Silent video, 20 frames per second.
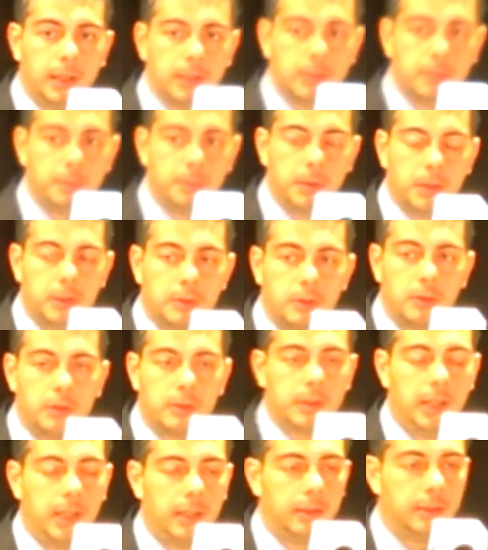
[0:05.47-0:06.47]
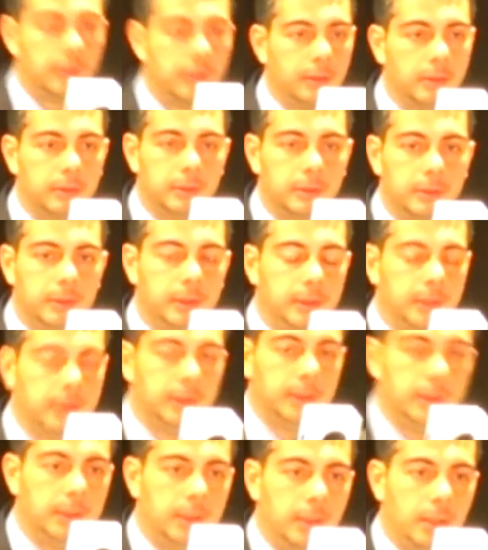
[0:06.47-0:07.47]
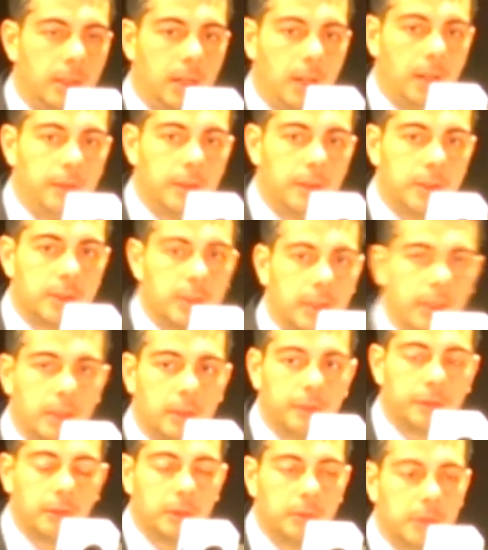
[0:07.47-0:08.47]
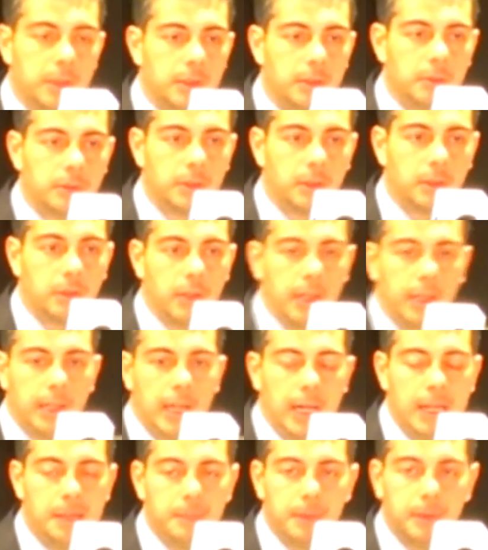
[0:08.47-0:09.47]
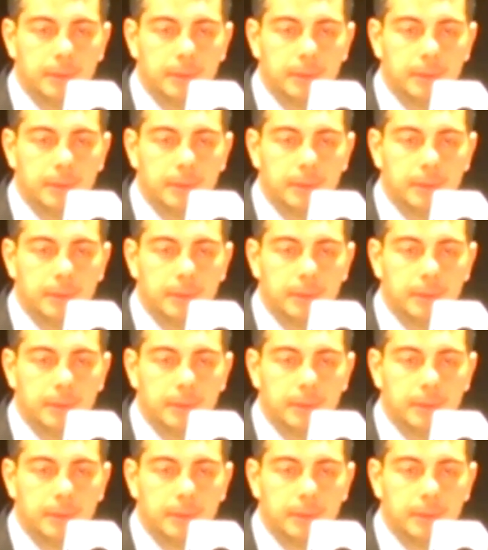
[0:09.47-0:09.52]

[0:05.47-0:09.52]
against Minnesota State. They're obviously here for a reason. It was a great game,